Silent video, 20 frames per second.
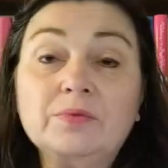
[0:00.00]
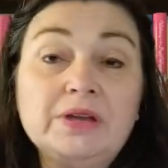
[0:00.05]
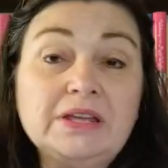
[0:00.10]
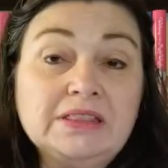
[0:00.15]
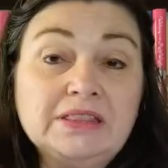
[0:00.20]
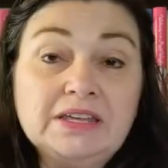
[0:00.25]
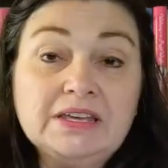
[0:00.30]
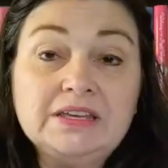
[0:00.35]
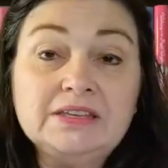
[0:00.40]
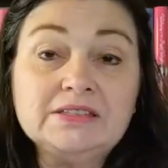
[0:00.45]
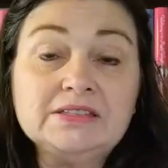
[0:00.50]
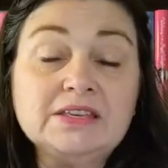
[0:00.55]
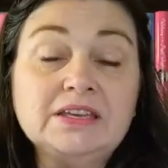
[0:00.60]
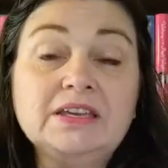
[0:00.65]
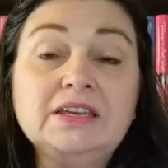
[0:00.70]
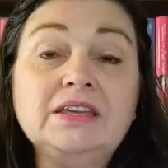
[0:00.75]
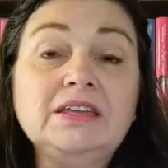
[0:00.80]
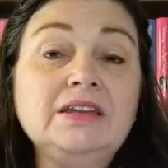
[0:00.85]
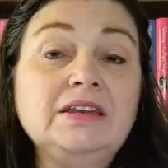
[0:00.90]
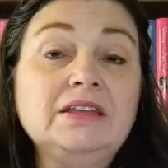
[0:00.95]
read these
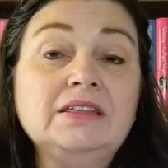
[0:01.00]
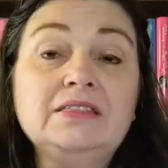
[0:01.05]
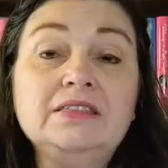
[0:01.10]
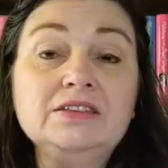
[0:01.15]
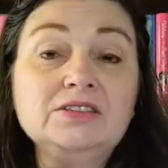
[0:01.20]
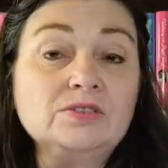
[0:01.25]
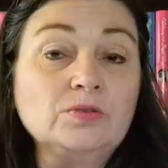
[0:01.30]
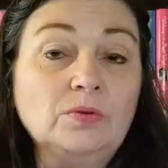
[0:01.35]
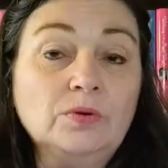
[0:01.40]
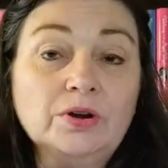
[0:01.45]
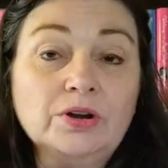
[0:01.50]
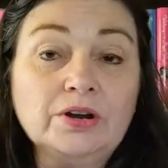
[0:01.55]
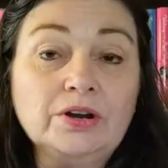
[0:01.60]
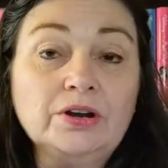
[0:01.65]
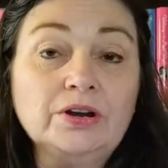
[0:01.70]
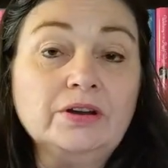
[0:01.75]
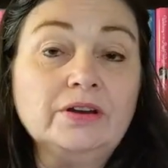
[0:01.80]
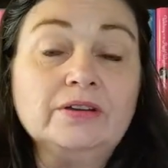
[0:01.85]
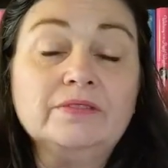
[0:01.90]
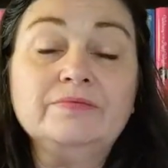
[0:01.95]
in this
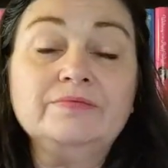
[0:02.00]
order.